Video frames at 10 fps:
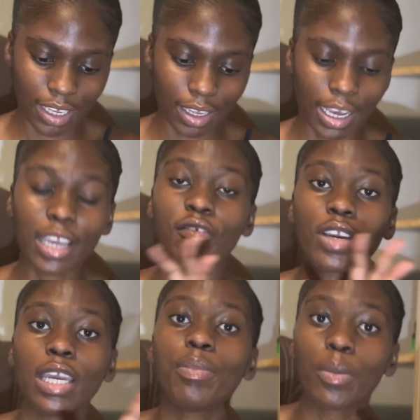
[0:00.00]

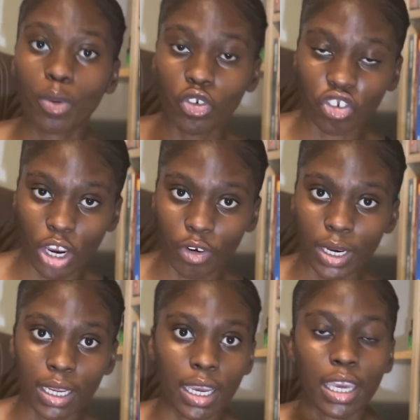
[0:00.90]
Eight people
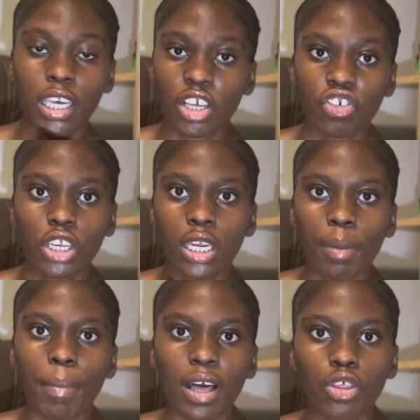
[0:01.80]
sharing a kitchen and a
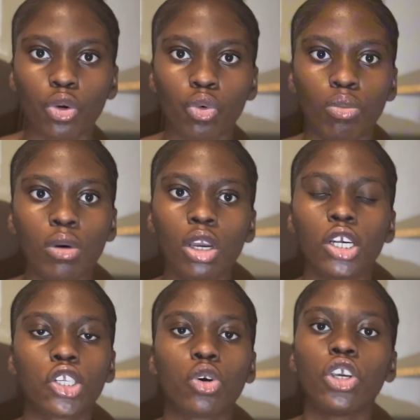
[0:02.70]
bathroom.
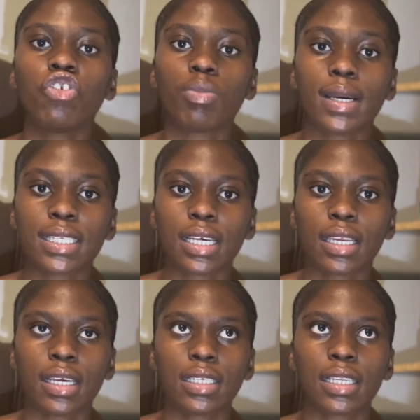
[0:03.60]
So each person
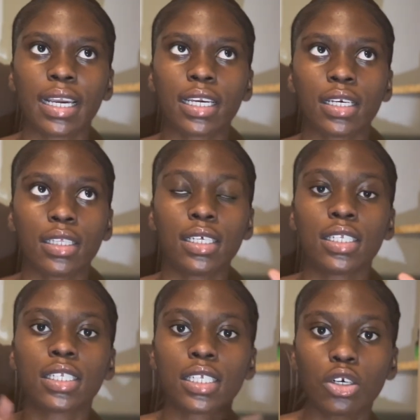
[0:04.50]
has
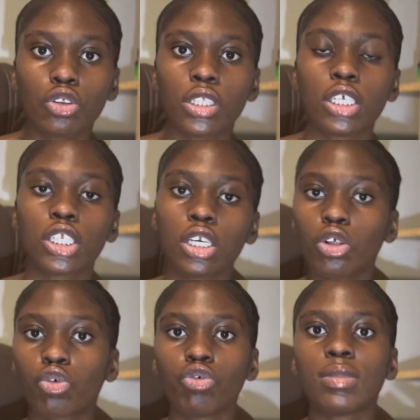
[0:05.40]
there's
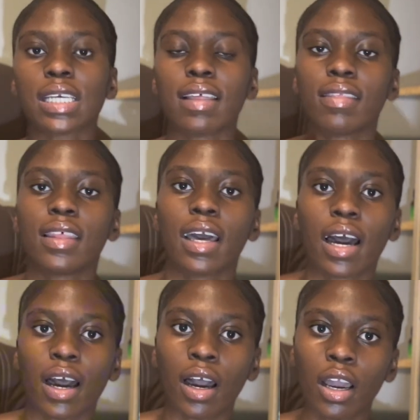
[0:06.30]
single rooms and there
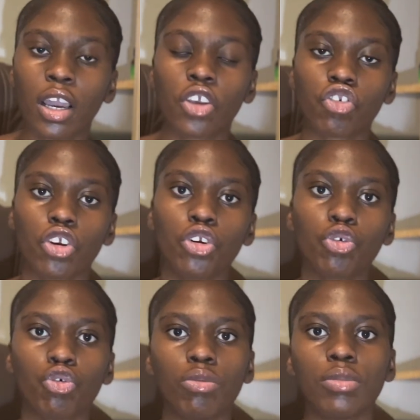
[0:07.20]
are sharing
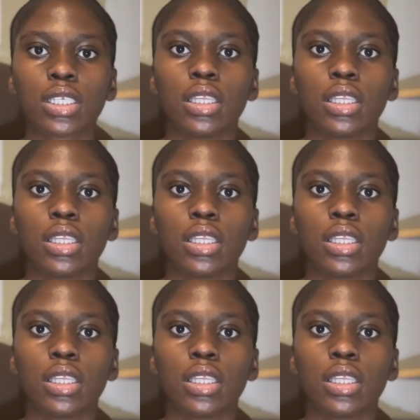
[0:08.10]
rooms.